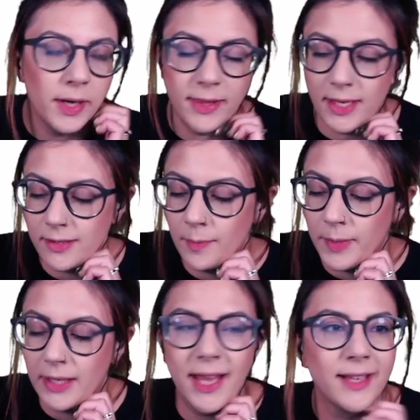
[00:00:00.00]
is
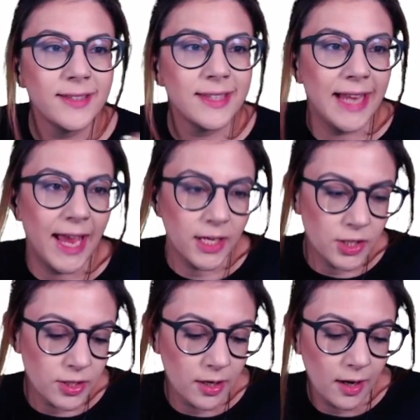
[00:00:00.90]
something like
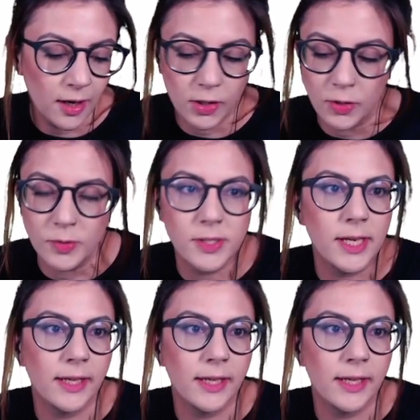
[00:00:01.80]
/acoustic.